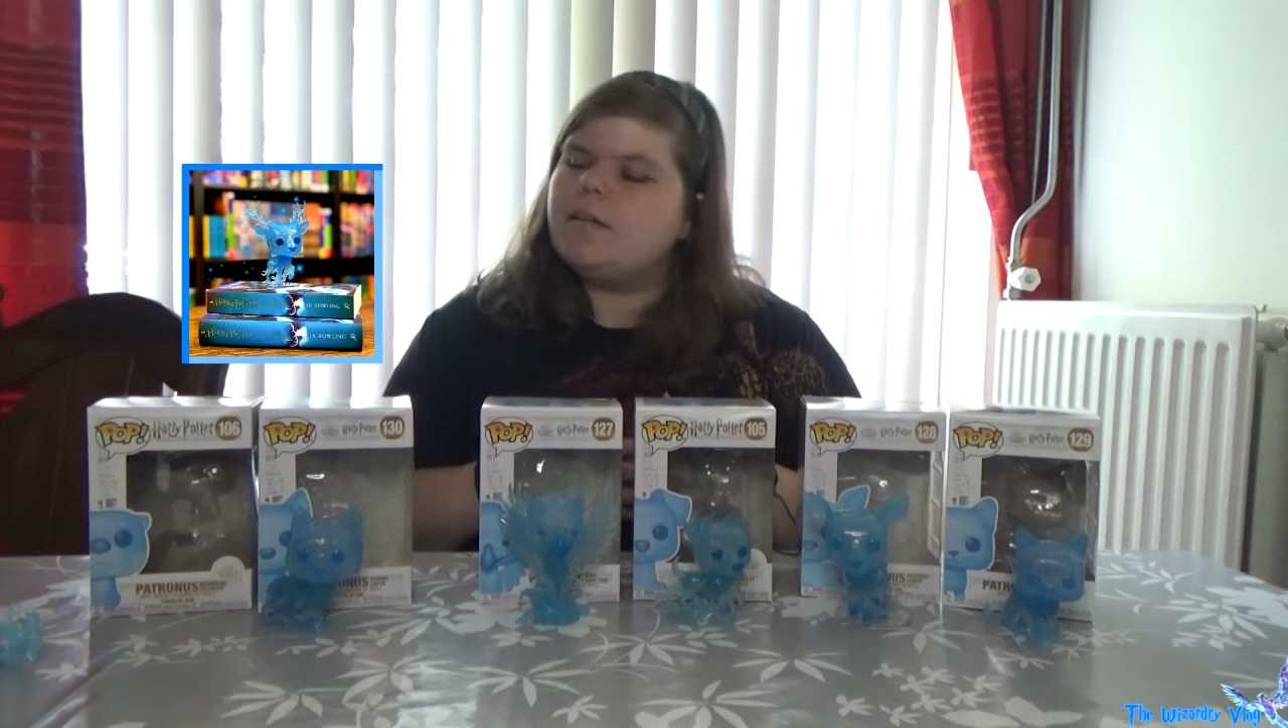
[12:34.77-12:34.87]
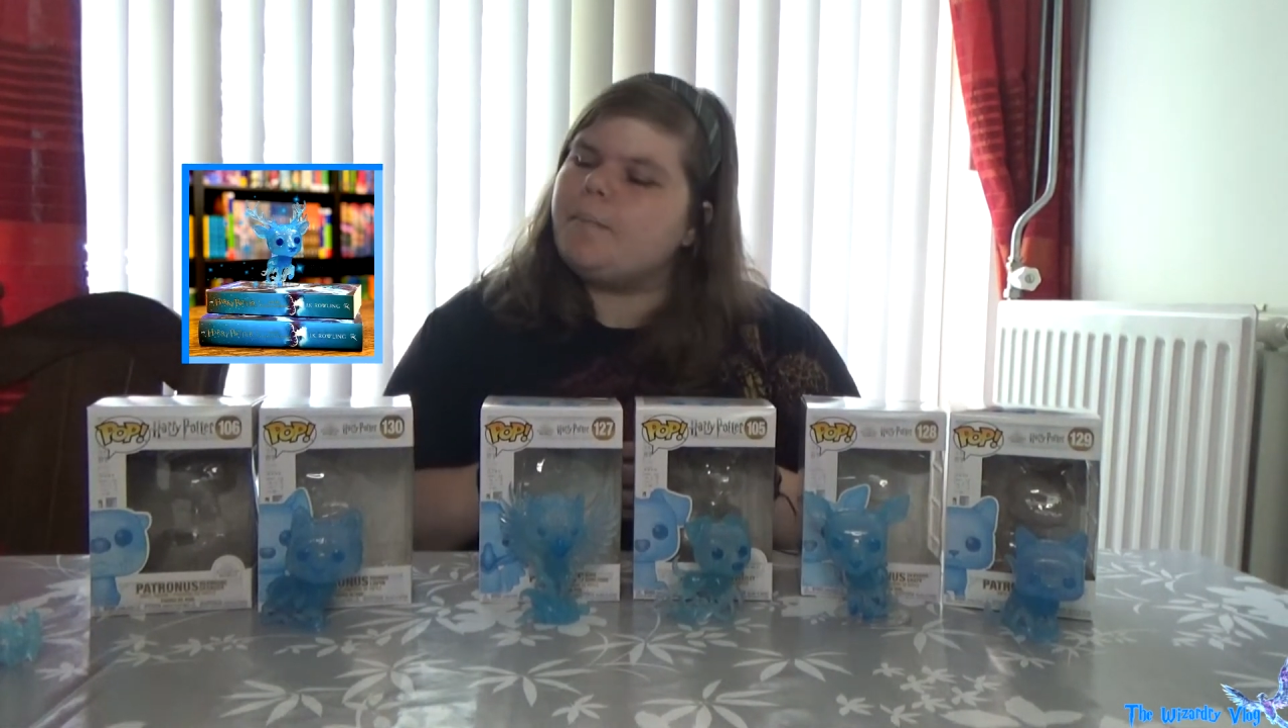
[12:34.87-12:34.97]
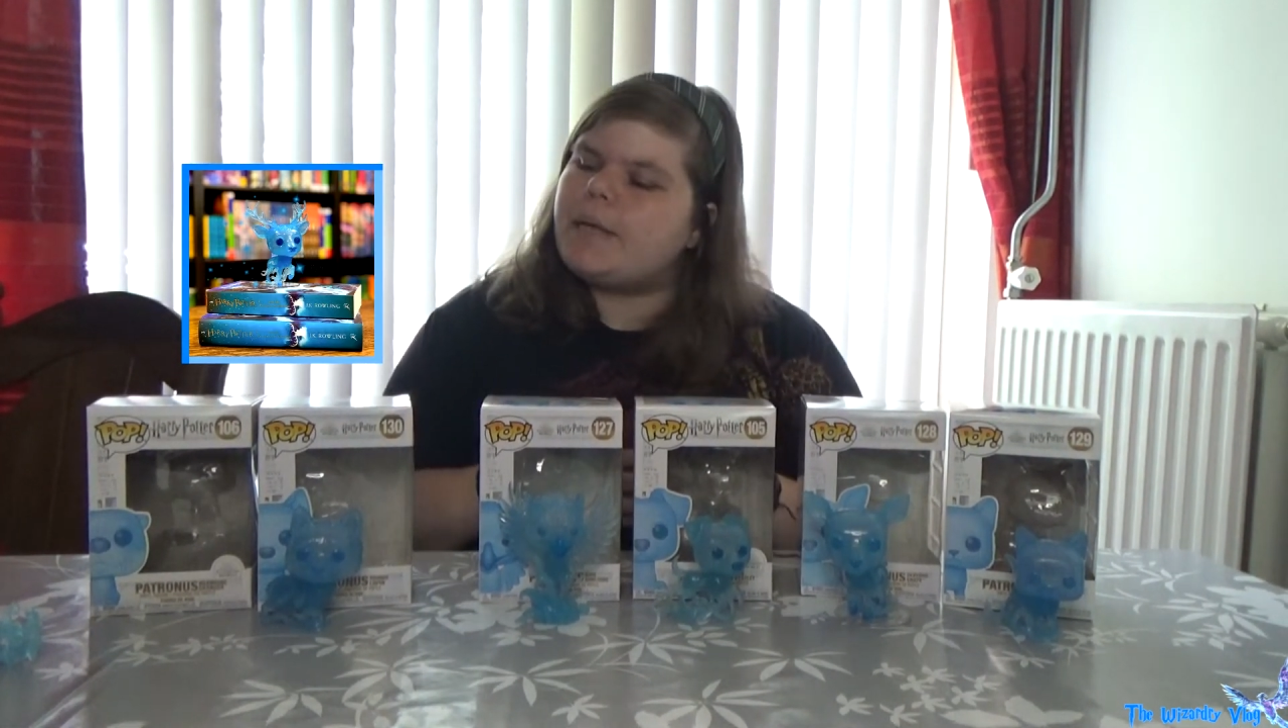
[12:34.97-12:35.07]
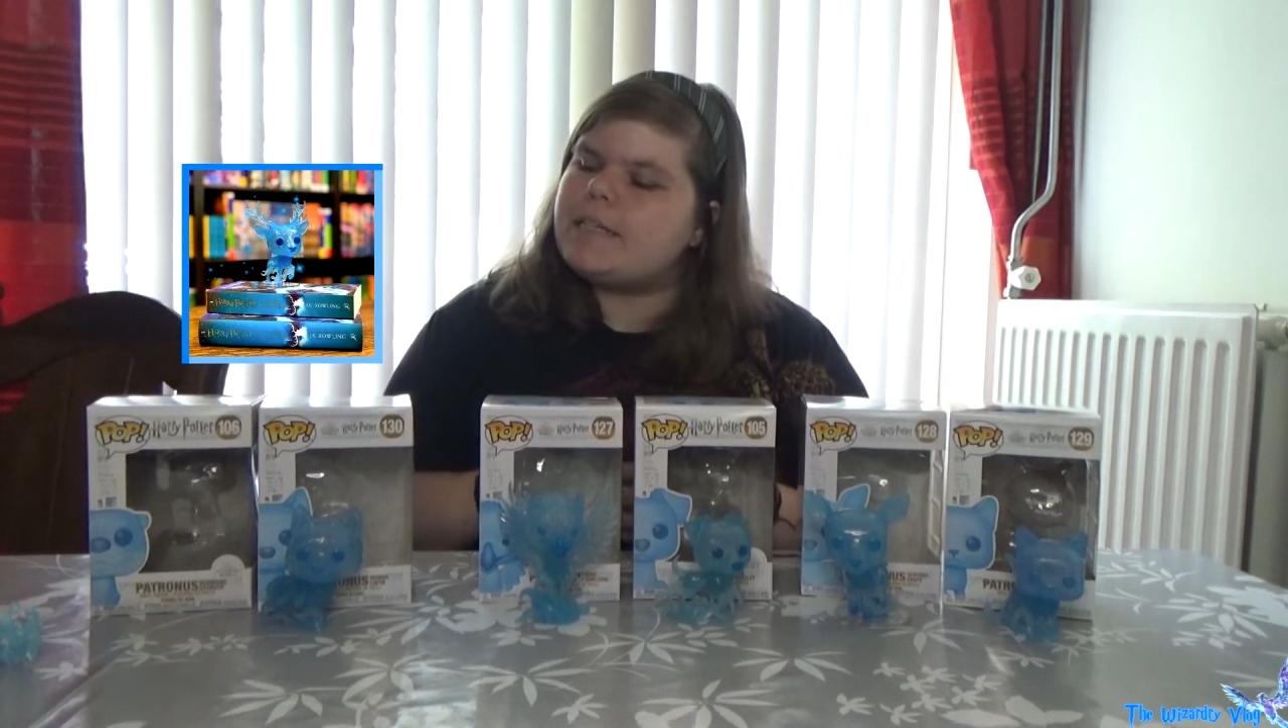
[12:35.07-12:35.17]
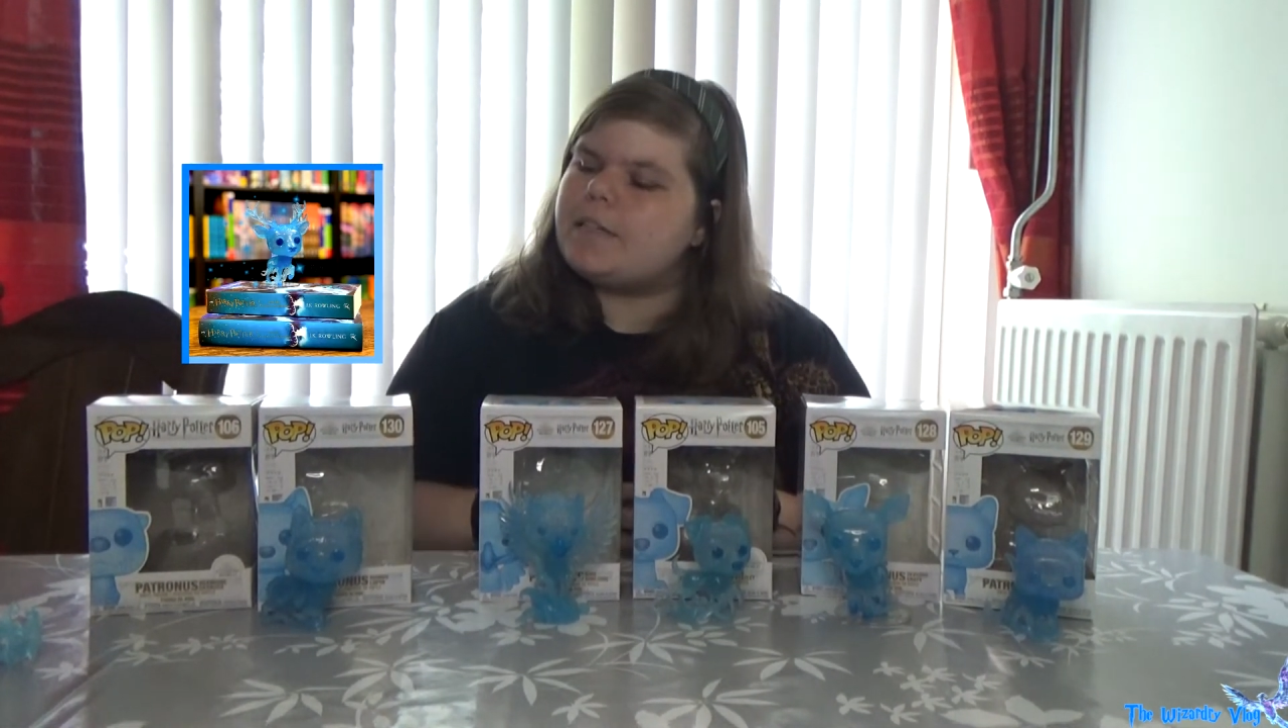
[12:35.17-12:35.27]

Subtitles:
But